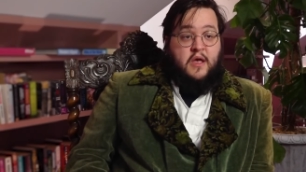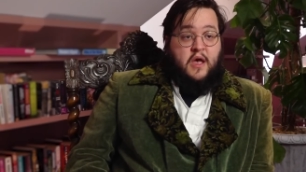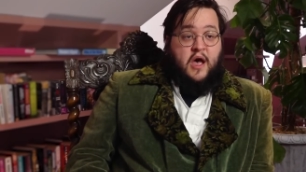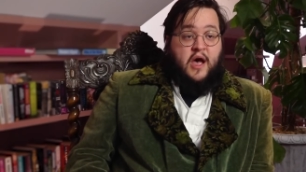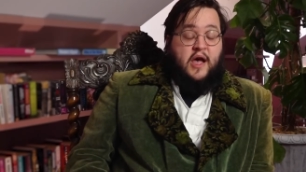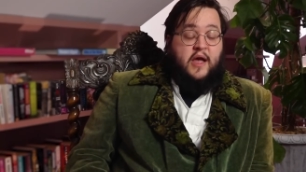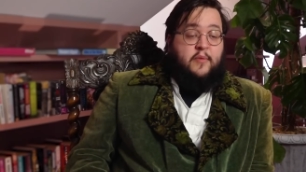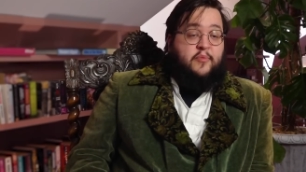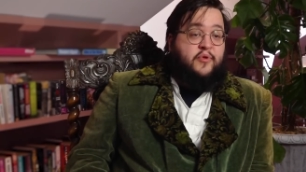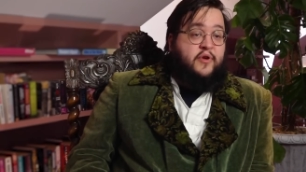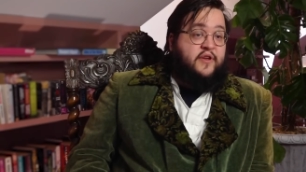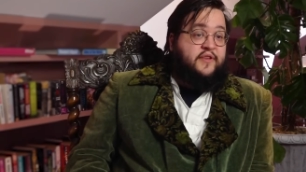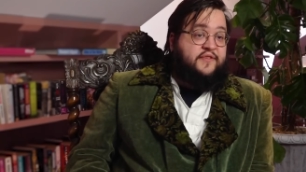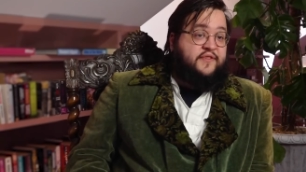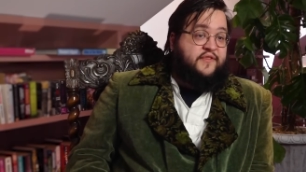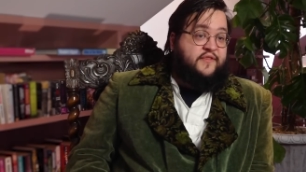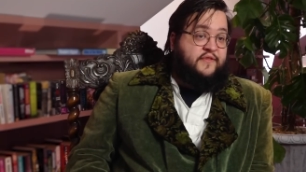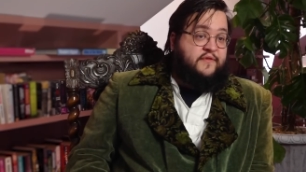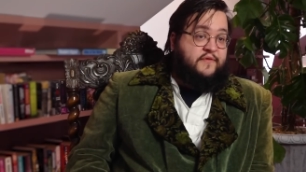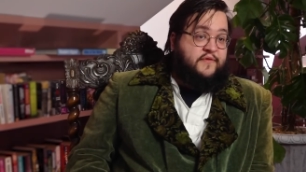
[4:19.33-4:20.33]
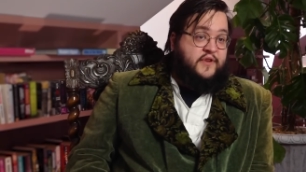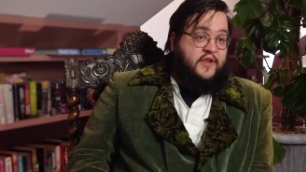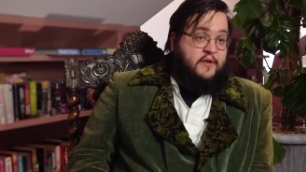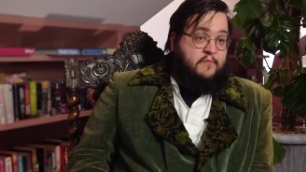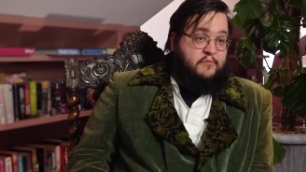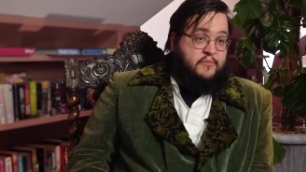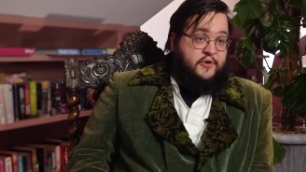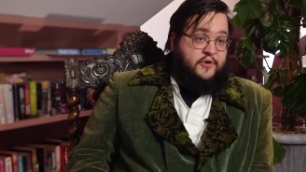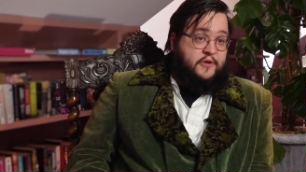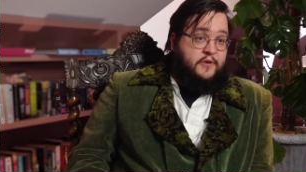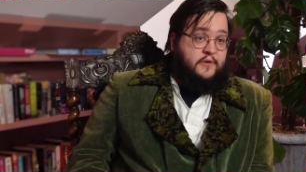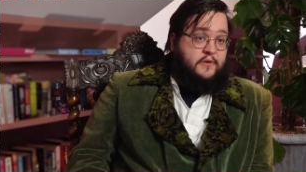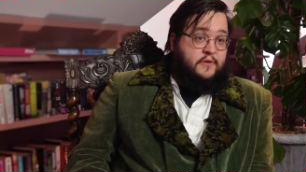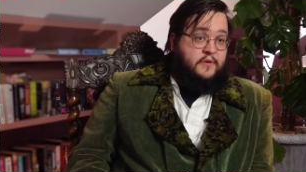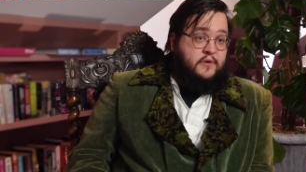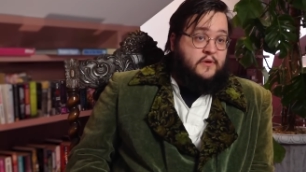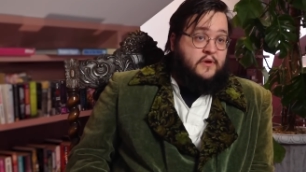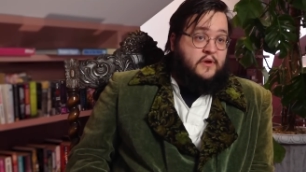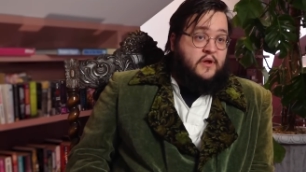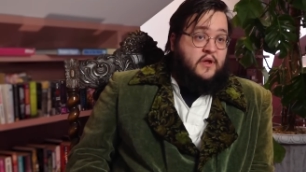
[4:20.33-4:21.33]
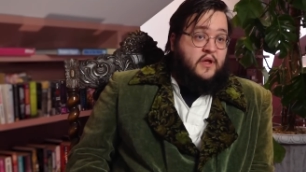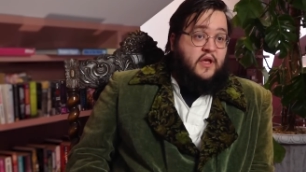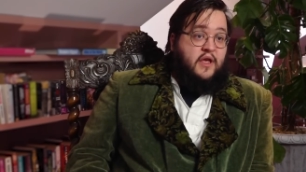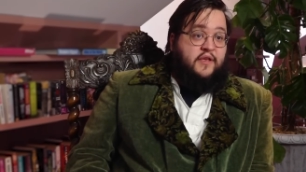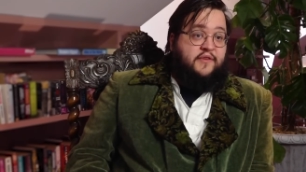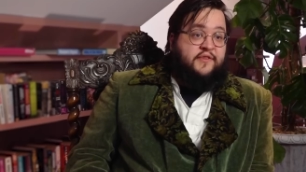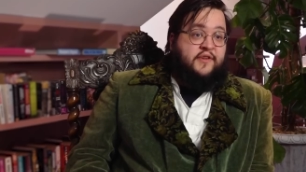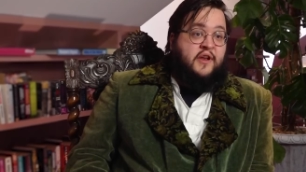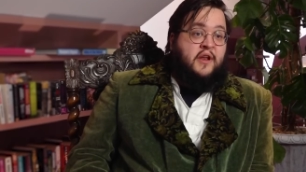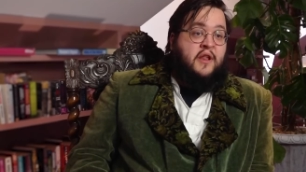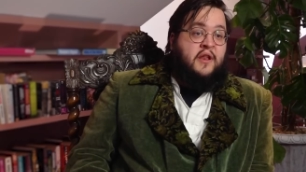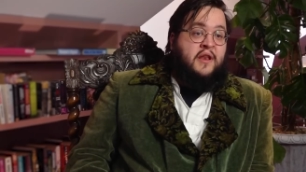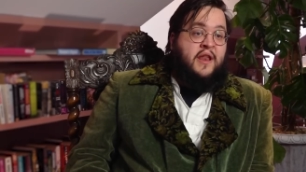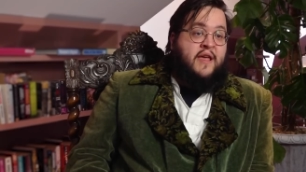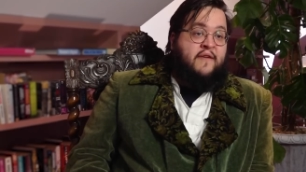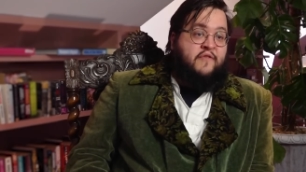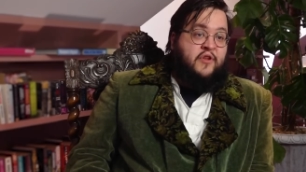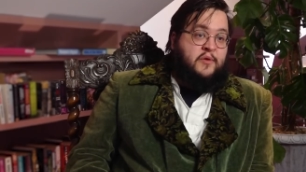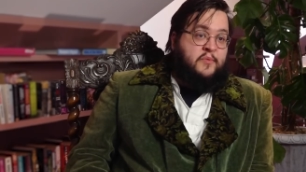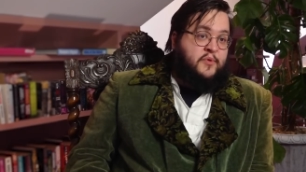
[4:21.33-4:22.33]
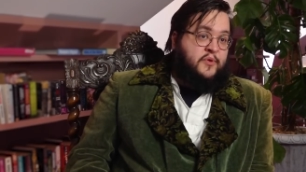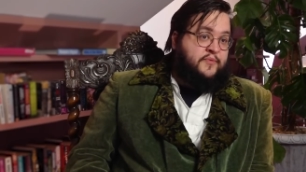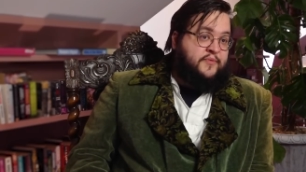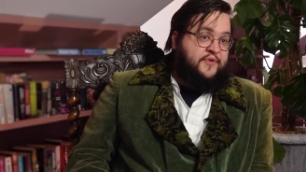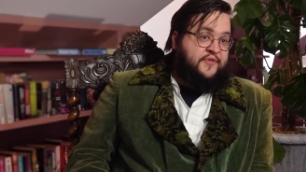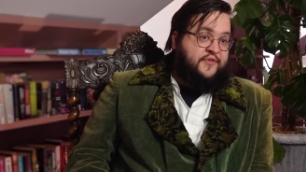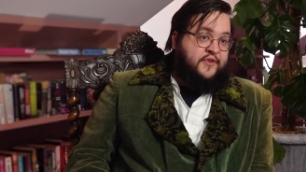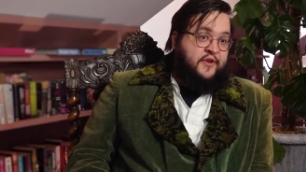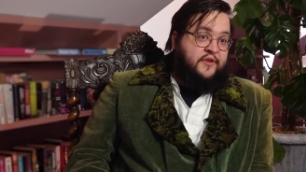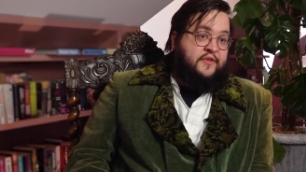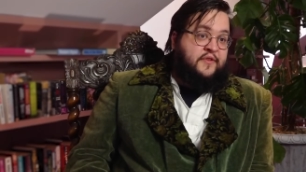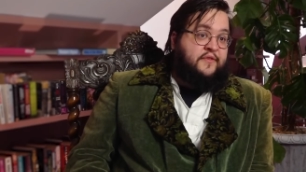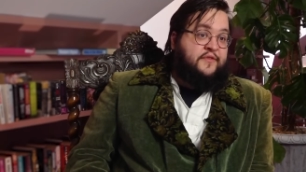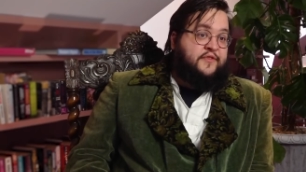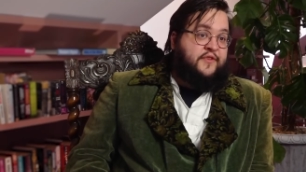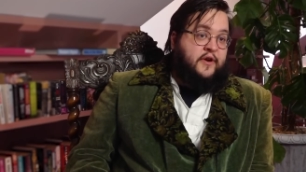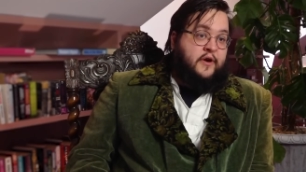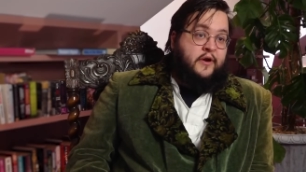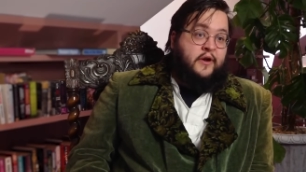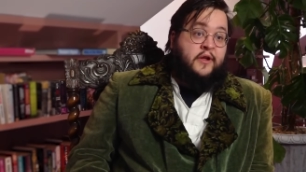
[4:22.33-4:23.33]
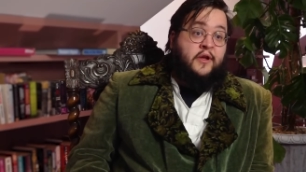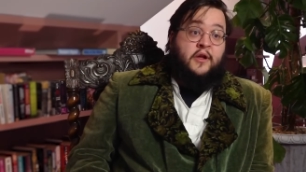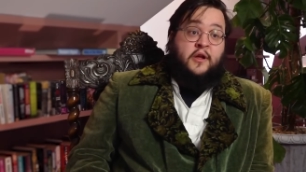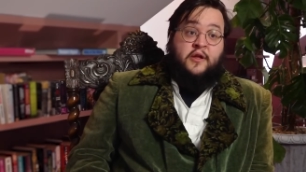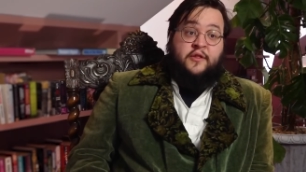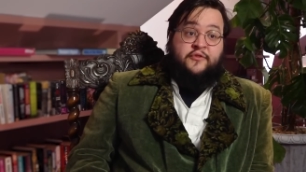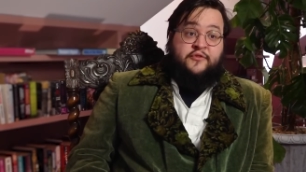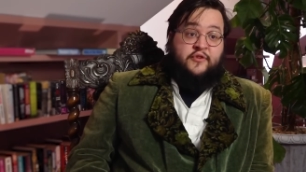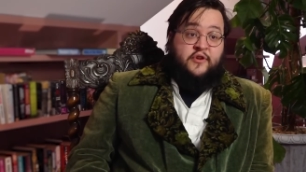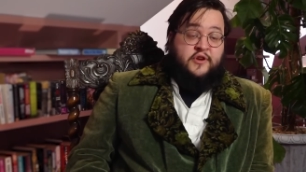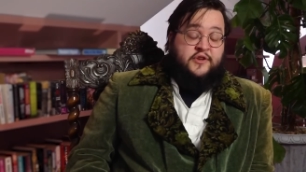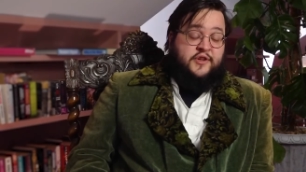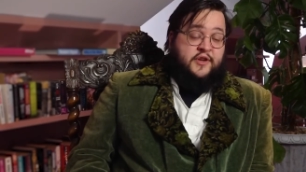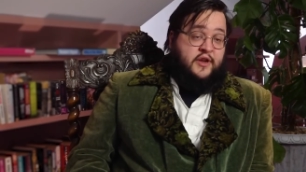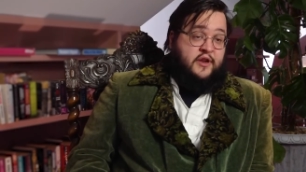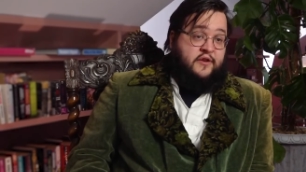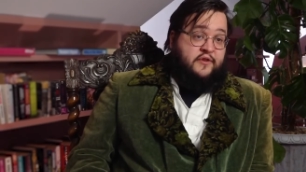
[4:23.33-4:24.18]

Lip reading: High prices of timber is an inevitable result of starting a construction